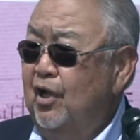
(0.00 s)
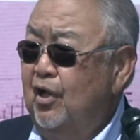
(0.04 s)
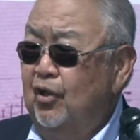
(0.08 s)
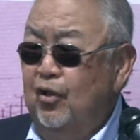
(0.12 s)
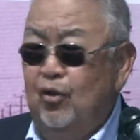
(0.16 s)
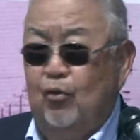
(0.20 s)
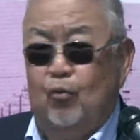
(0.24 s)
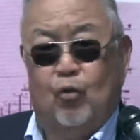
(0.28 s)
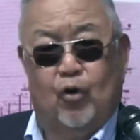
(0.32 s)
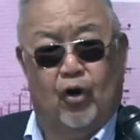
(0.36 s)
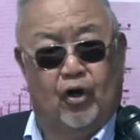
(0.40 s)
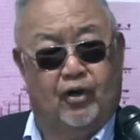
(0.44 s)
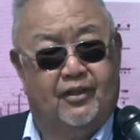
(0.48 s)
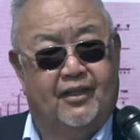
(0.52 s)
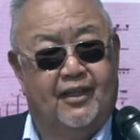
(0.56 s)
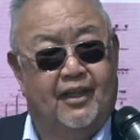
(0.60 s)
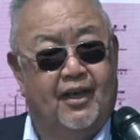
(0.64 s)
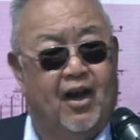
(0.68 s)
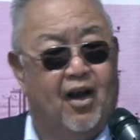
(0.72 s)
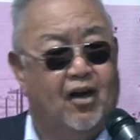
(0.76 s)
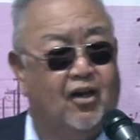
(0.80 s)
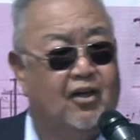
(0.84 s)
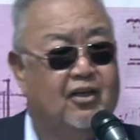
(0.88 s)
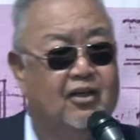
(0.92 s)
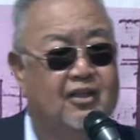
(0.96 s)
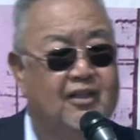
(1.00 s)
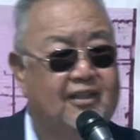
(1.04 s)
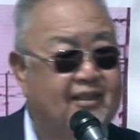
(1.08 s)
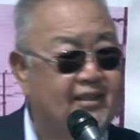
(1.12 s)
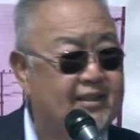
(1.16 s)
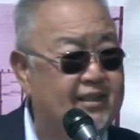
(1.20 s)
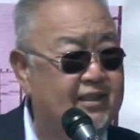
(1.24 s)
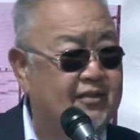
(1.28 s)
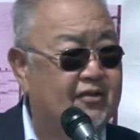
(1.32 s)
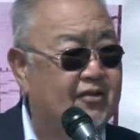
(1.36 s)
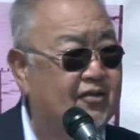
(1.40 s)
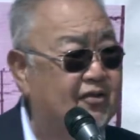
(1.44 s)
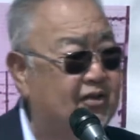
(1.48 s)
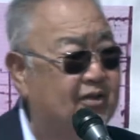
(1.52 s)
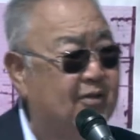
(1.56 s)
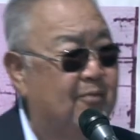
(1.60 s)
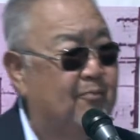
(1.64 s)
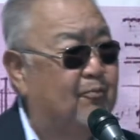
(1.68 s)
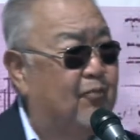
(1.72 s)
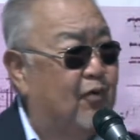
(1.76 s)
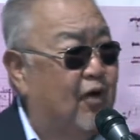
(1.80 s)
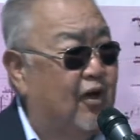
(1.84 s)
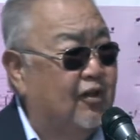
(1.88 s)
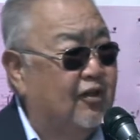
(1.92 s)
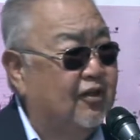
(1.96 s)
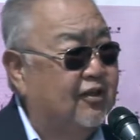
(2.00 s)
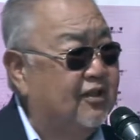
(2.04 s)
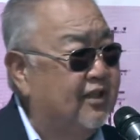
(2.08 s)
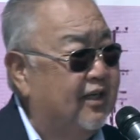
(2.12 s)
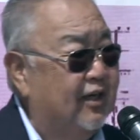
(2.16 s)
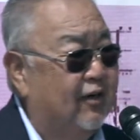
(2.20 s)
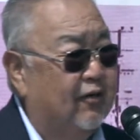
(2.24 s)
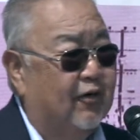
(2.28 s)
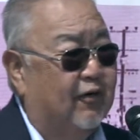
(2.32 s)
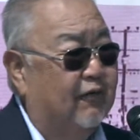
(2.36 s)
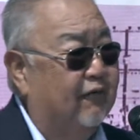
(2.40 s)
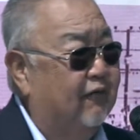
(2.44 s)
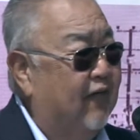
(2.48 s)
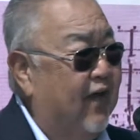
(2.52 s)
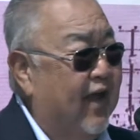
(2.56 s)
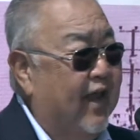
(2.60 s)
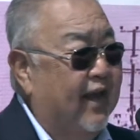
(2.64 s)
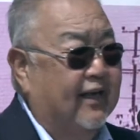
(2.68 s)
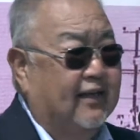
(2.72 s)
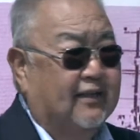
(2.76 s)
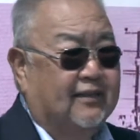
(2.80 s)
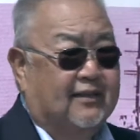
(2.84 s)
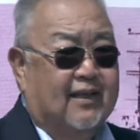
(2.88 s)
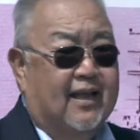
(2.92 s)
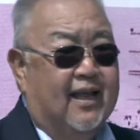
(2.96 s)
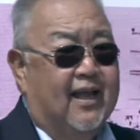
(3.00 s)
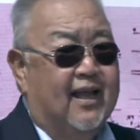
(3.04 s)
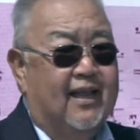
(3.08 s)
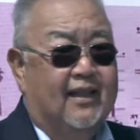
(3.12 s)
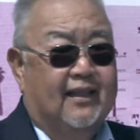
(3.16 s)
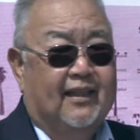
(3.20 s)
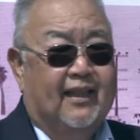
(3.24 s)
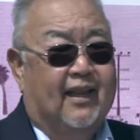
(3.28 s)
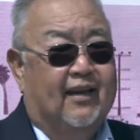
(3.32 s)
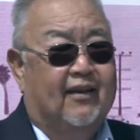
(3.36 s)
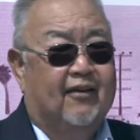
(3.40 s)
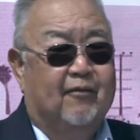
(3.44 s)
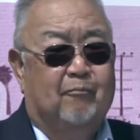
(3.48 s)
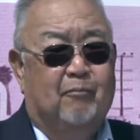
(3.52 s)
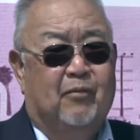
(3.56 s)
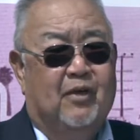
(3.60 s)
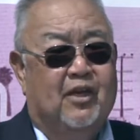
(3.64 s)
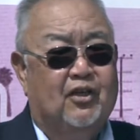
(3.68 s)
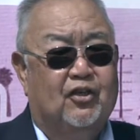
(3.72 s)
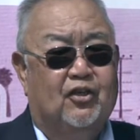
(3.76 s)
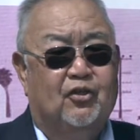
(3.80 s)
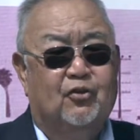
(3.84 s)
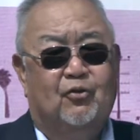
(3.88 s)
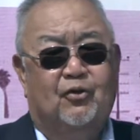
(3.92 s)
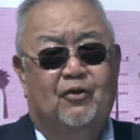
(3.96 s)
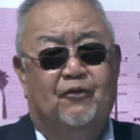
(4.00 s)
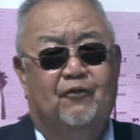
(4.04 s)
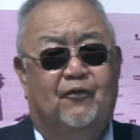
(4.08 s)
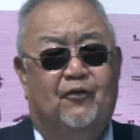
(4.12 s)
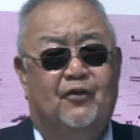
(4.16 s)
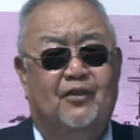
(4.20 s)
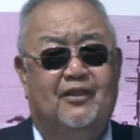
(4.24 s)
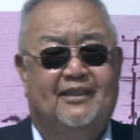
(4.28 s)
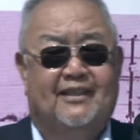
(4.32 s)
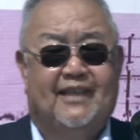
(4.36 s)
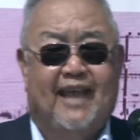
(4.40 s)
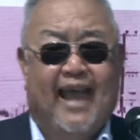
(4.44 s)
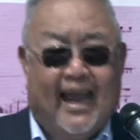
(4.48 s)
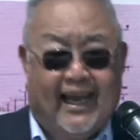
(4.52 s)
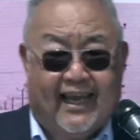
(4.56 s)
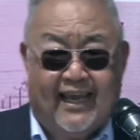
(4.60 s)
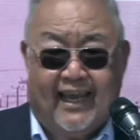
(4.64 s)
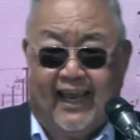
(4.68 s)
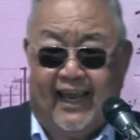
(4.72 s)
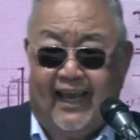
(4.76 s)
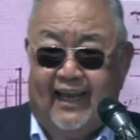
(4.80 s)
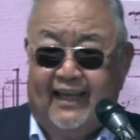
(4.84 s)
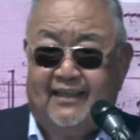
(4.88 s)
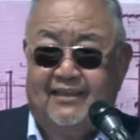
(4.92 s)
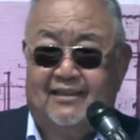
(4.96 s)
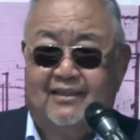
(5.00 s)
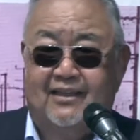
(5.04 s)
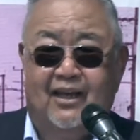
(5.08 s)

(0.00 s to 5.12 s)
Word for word: The work that our good sisters and brothers here in Venice that have been doing for decades.